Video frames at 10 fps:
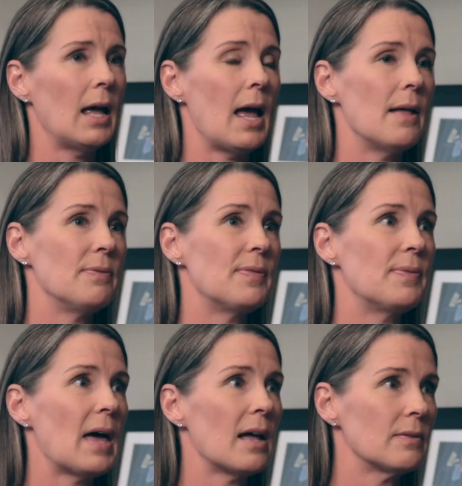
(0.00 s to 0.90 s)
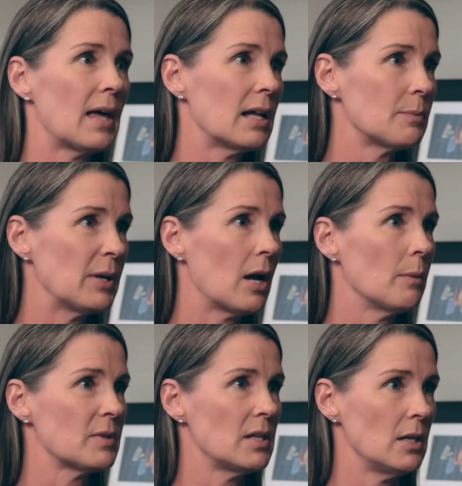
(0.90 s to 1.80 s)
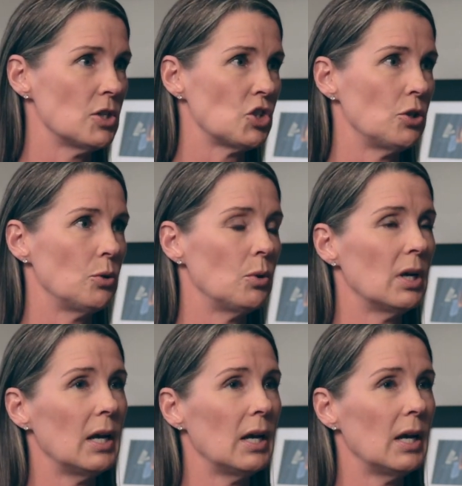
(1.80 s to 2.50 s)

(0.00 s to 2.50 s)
and that becomes the issue.